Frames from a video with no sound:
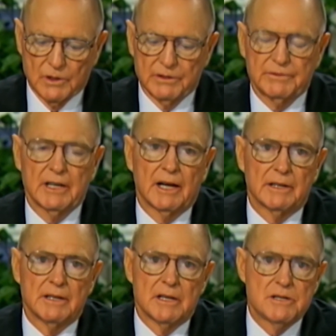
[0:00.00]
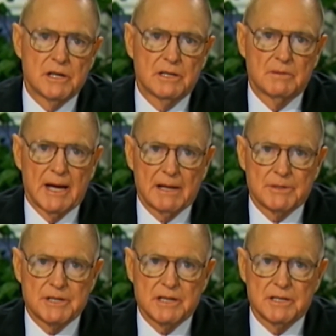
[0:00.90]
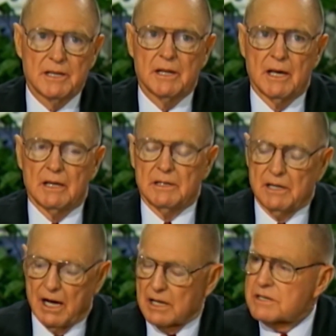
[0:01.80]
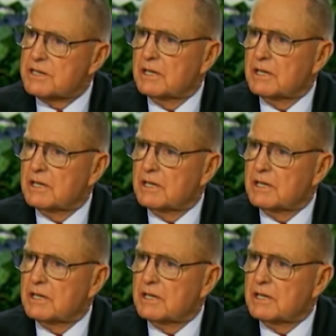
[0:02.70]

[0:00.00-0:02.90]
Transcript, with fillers: the Word of God. You see, the Bible says that God